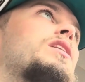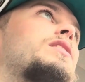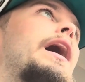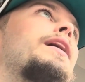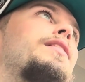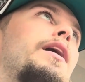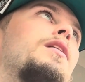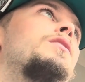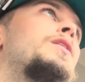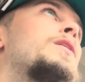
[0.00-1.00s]
like that,
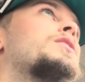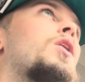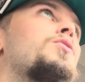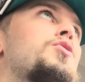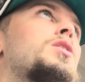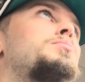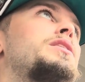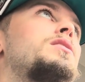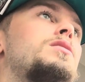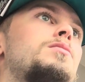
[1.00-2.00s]
then you know you're going to
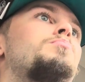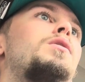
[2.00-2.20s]
be